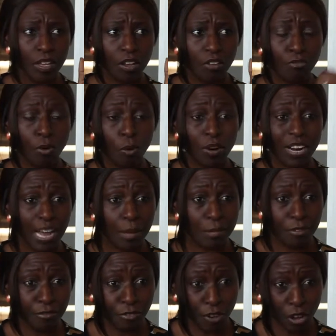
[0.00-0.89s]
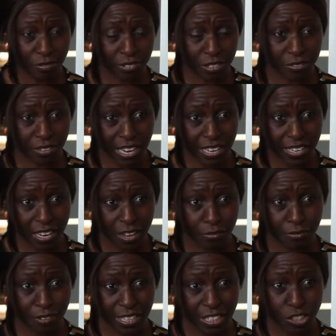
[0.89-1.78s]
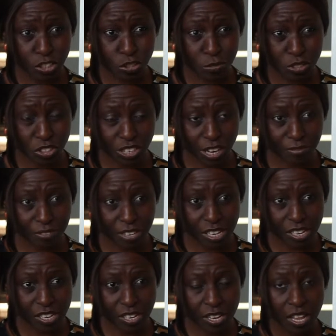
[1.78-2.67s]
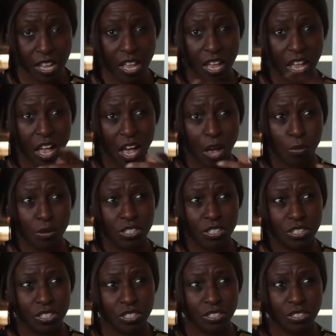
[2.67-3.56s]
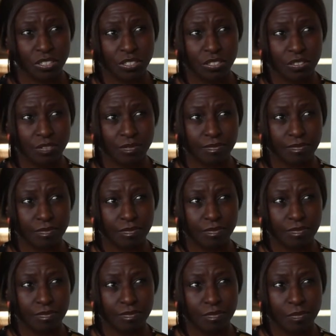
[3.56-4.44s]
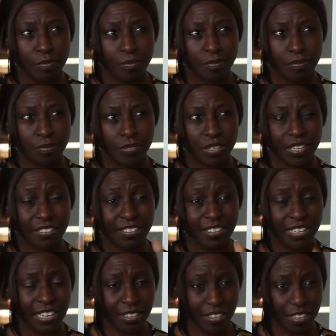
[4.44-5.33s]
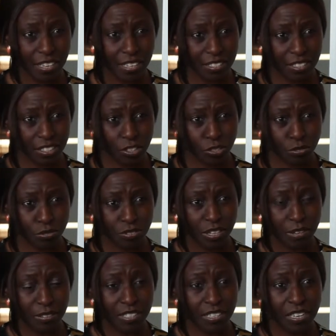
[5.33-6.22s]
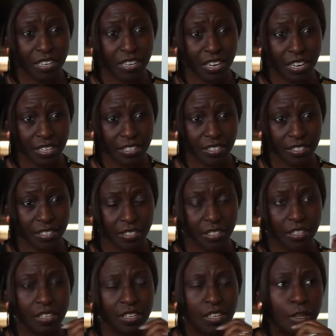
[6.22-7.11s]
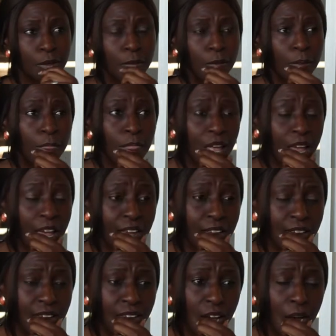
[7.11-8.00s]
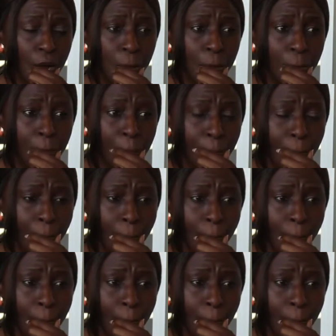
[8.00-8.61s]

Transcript: for what I'm involved in right now, fighting human trafficking, I was in the Netherlands in 2008. And